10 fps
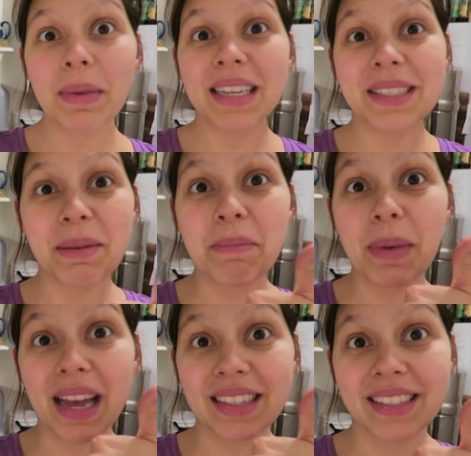makes the
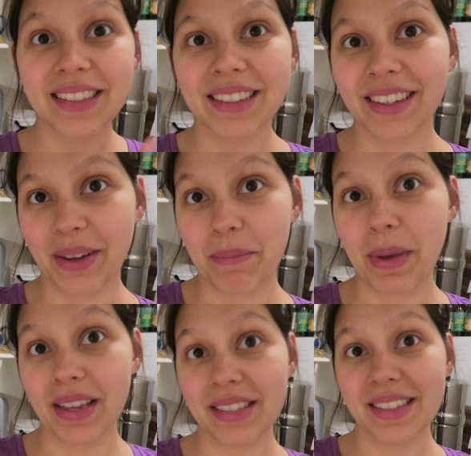best,
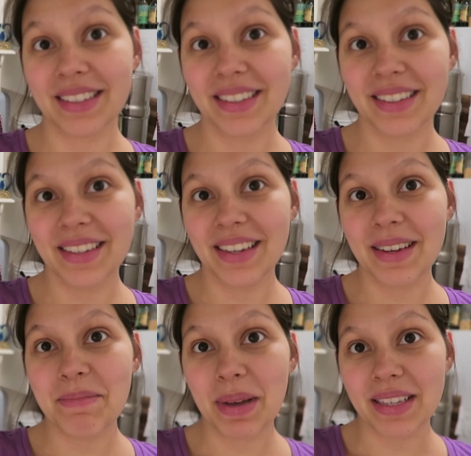best,
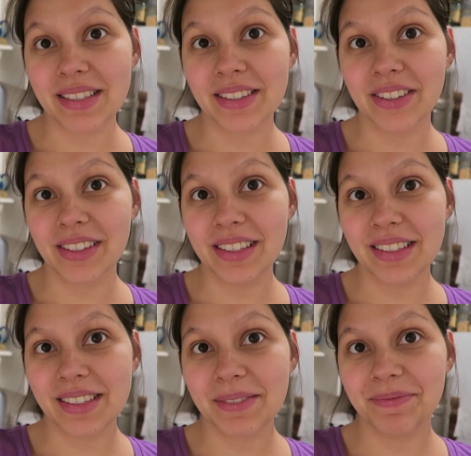best
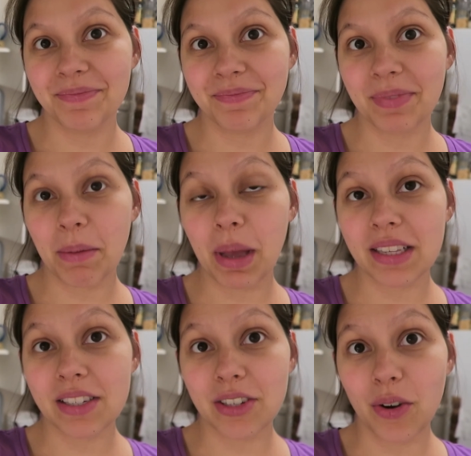cookies. The
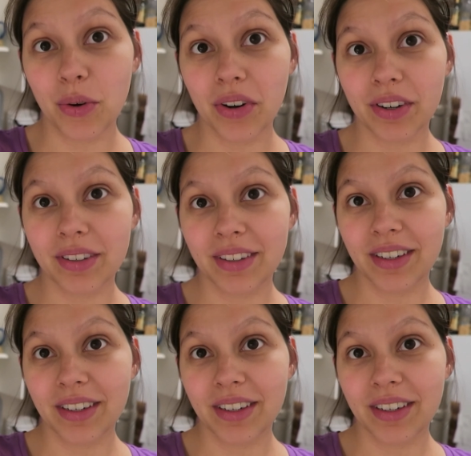best yogurt.